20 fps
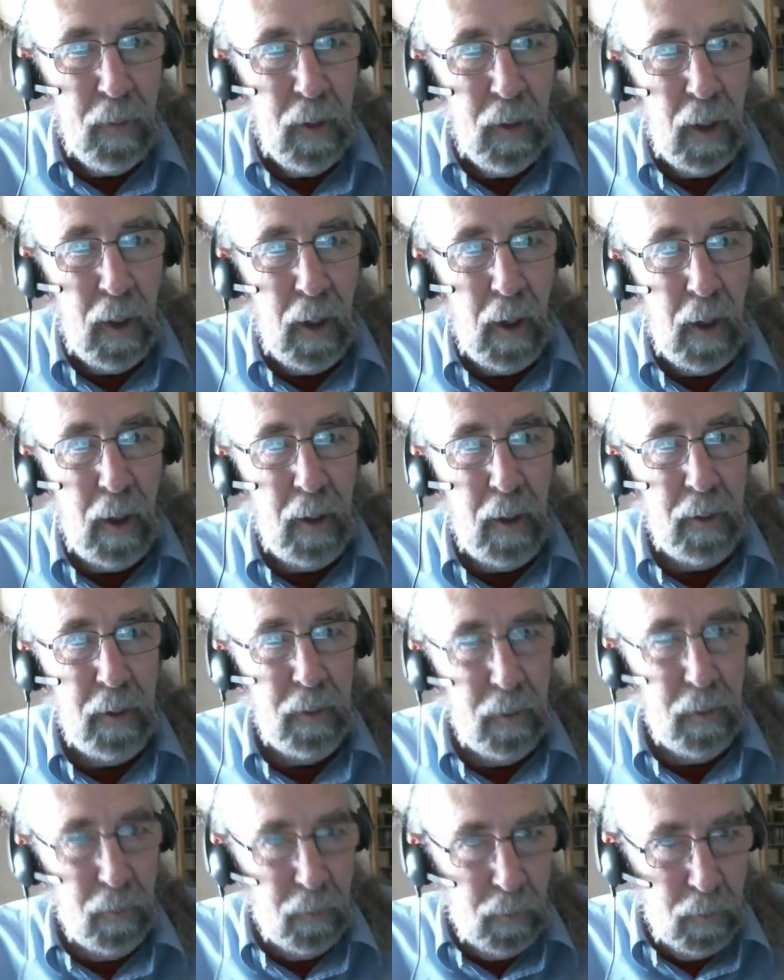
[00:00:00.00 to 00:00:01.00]
and
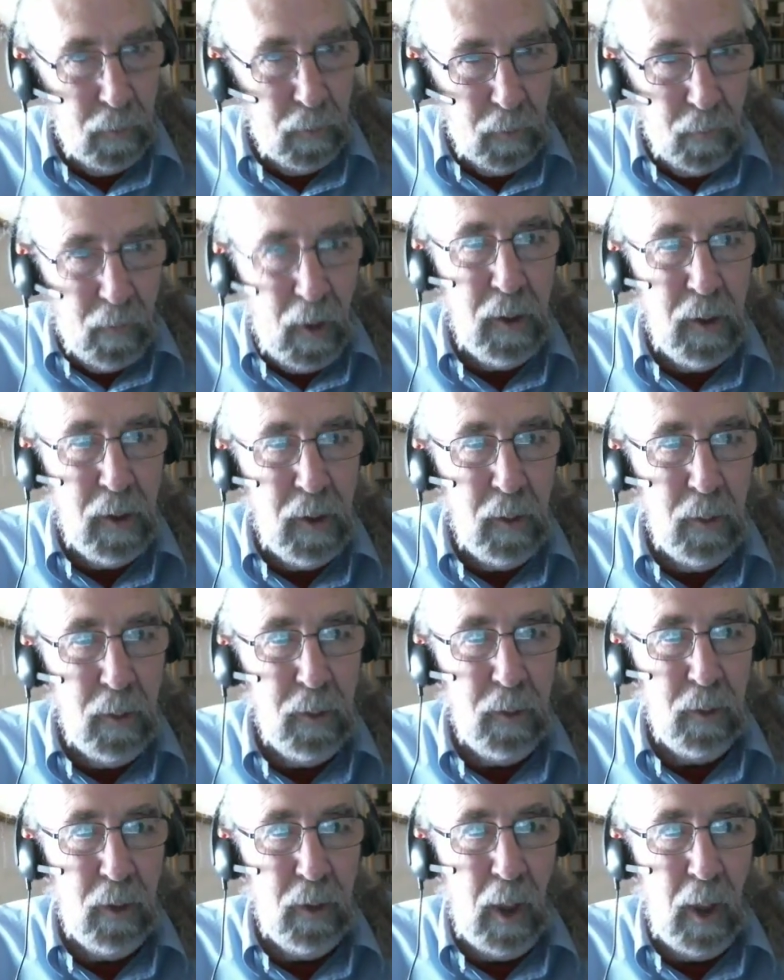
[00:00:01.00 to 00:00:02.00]
the
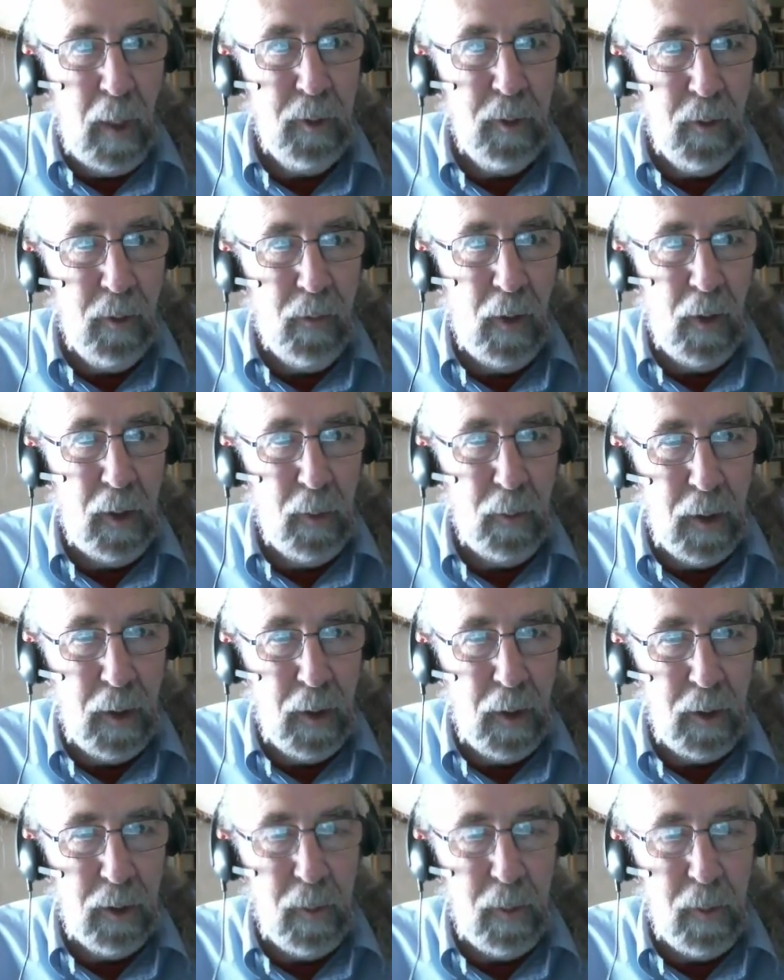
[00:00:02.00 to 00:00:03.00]
values, types of value
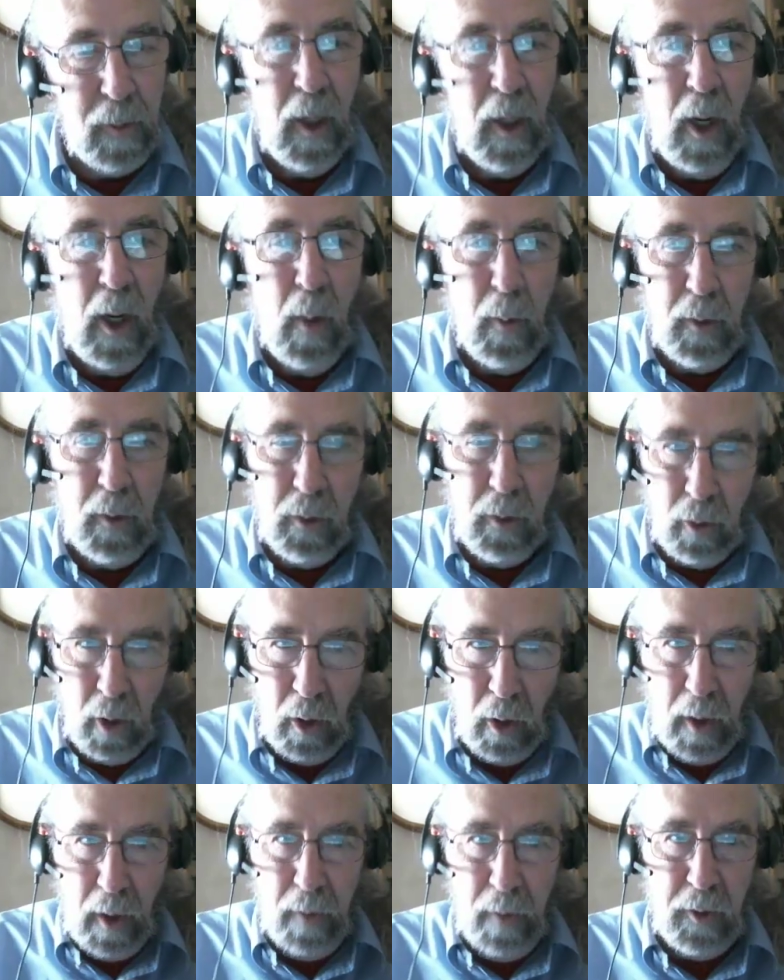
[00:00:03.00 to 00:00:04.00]
attached to each, which
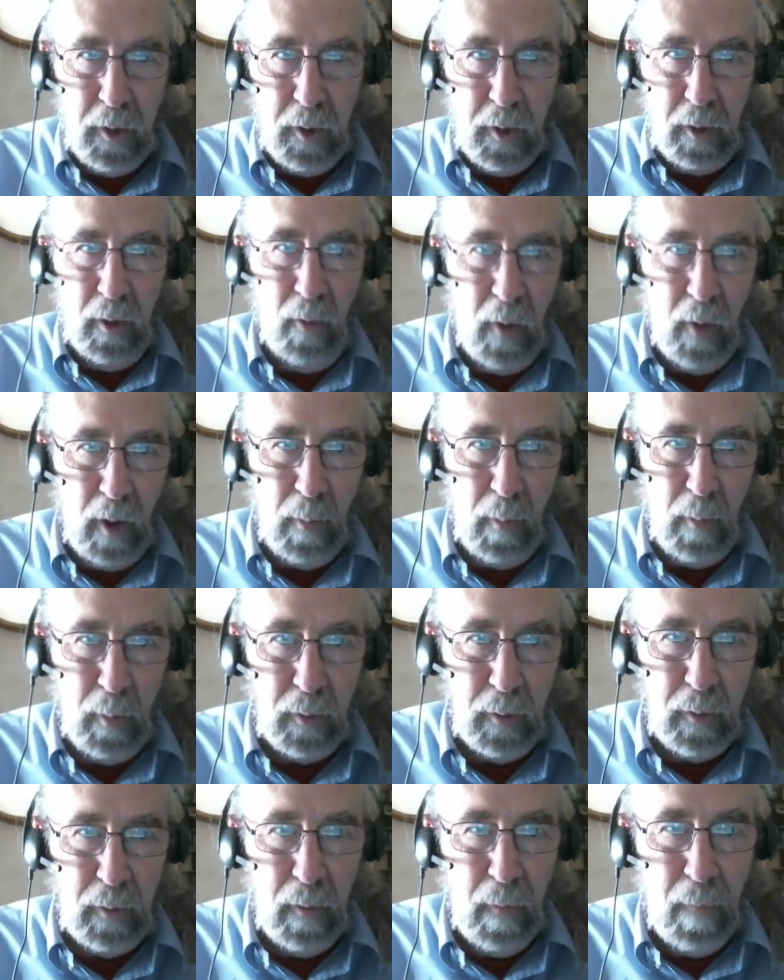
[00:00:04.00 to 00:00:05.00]
drives the
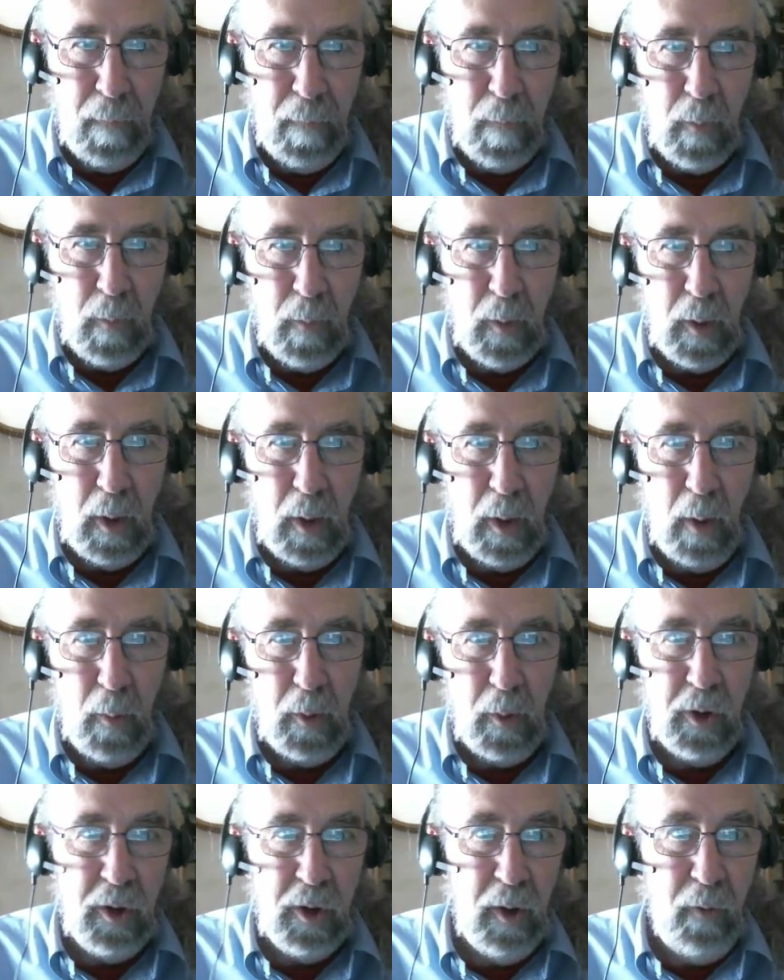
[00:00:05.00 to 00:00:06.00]
development, which
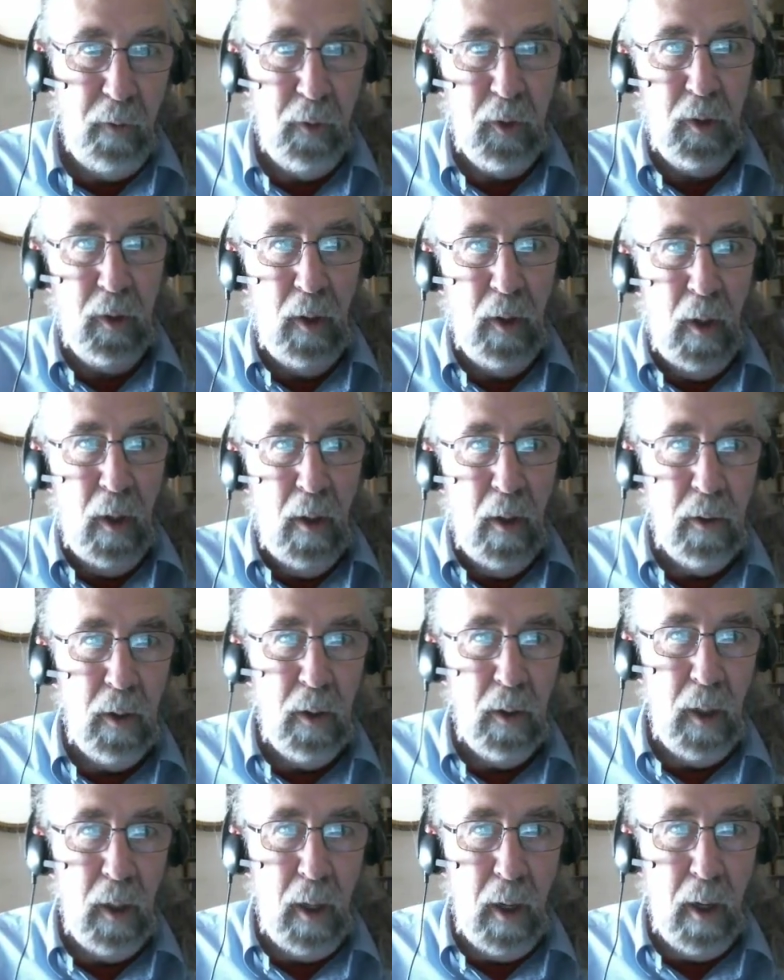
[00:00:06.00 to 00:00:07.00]
shifts
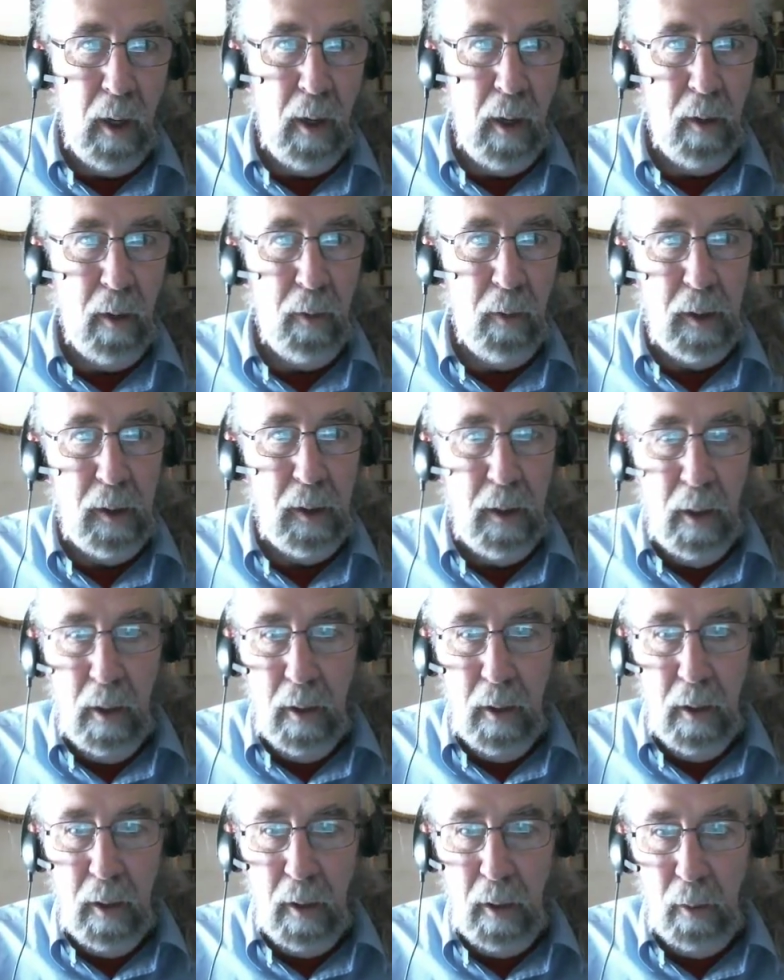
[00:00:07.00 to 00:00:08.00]
the
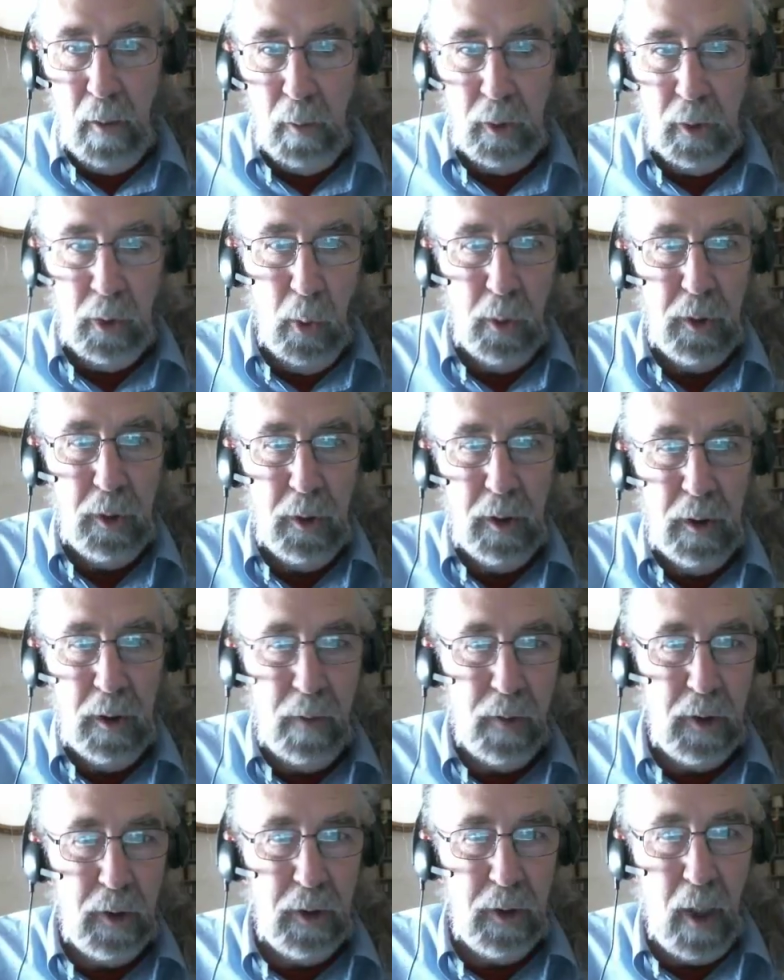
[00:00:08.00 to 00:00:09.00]
resources of a
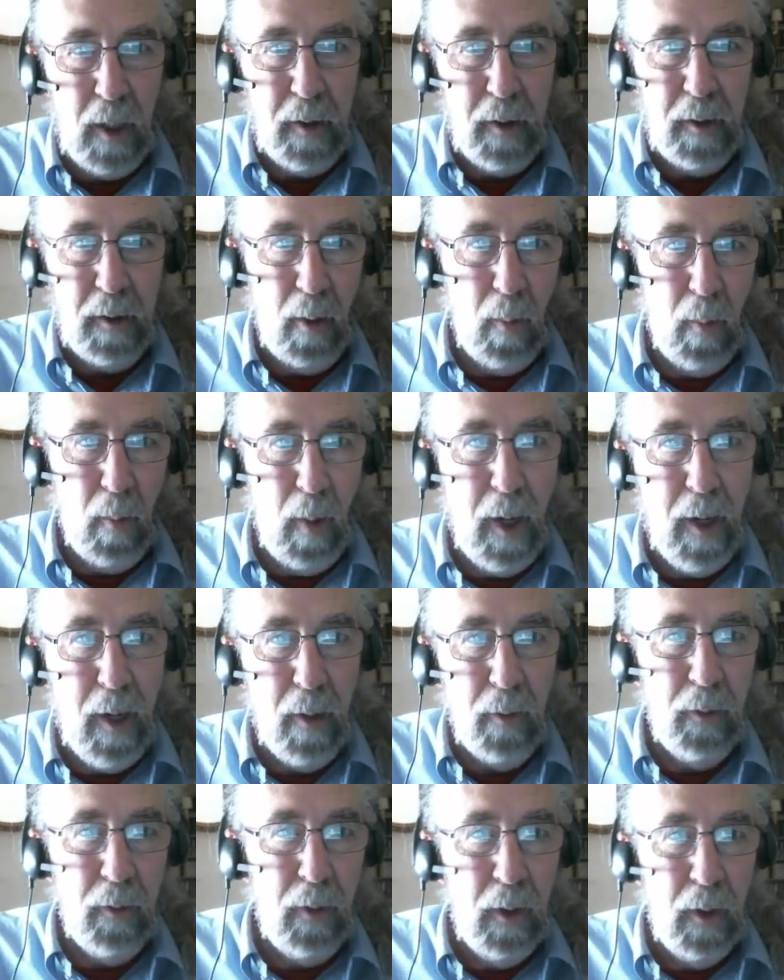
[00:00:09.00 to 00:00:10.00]
society
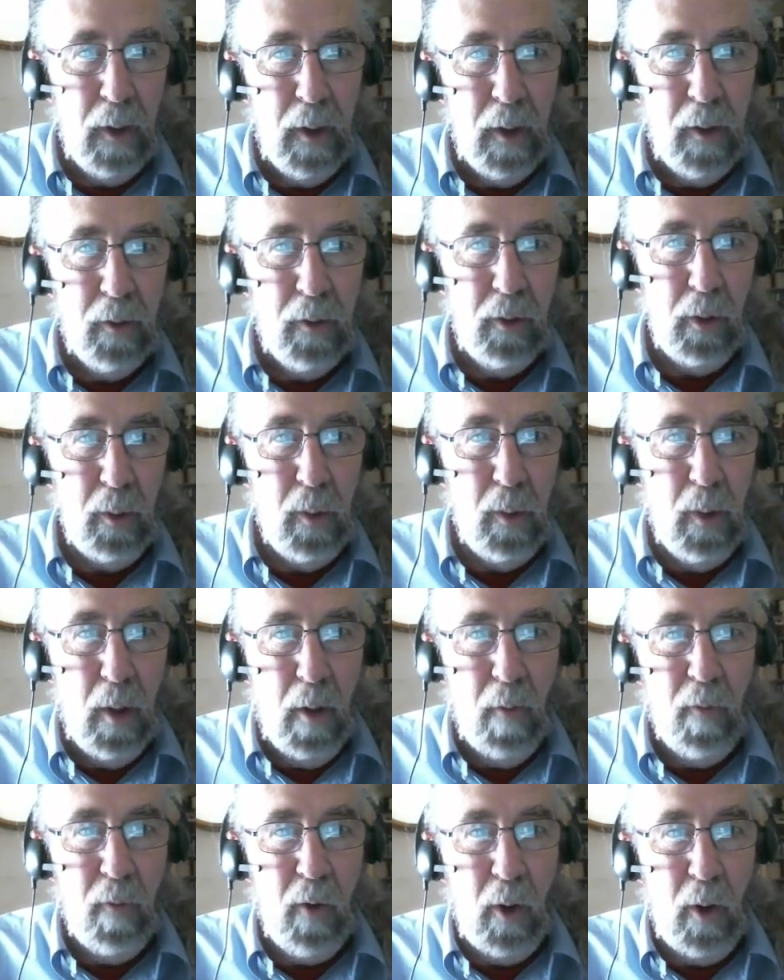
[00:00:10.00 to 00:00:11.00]
around to
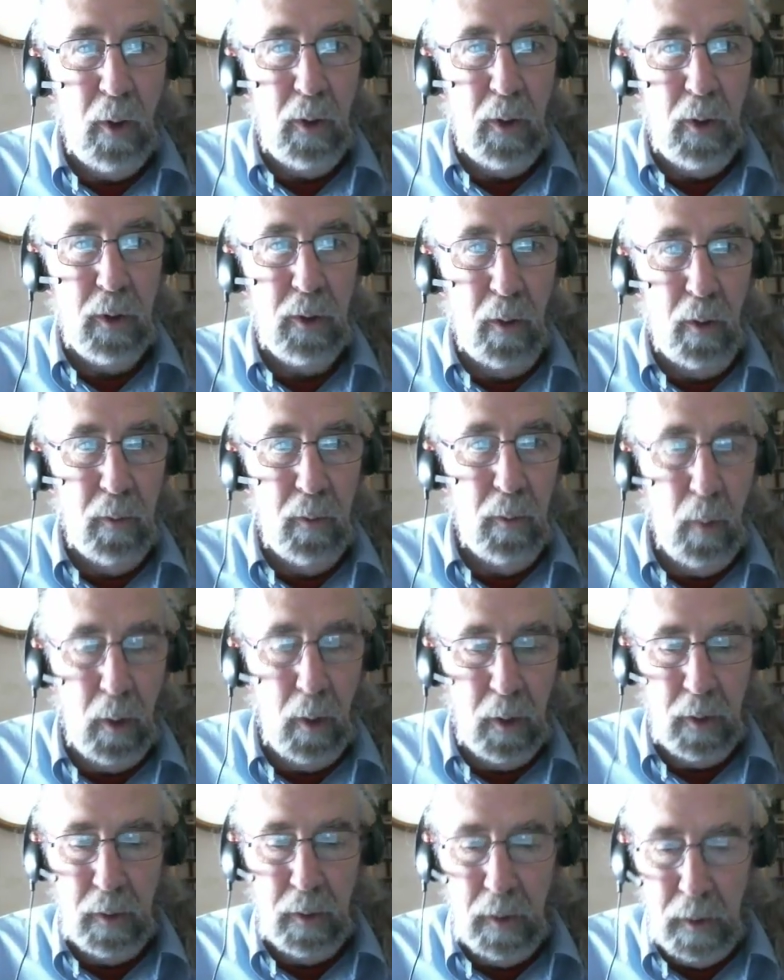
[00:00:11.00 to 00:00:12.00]
focus on what
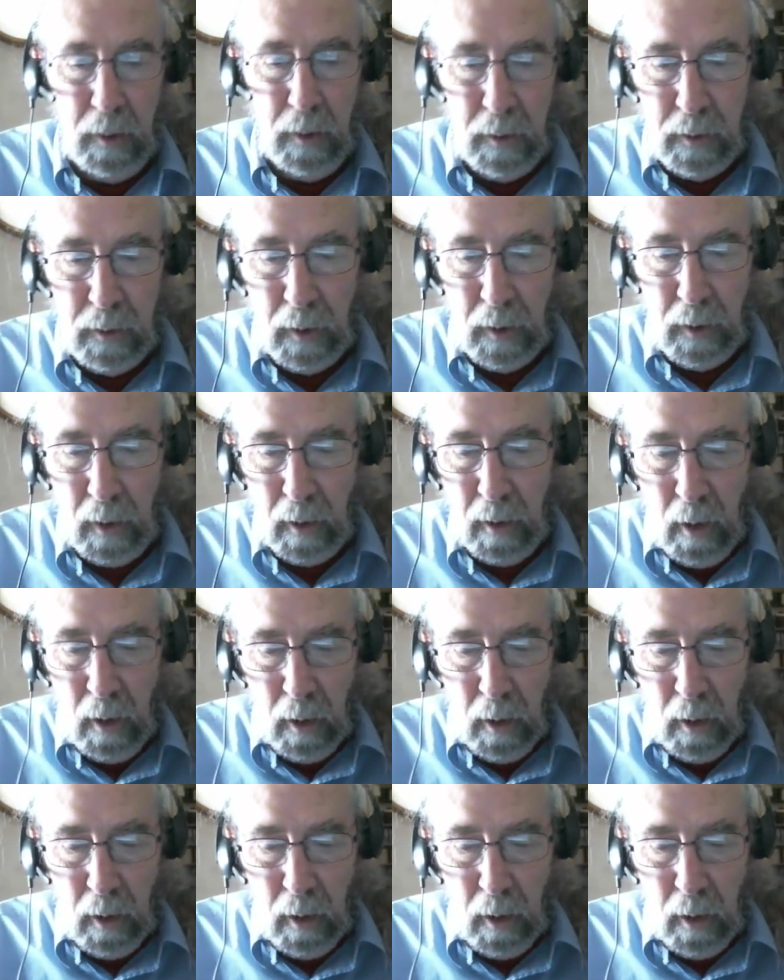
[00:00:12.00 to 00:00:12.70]
its needs are.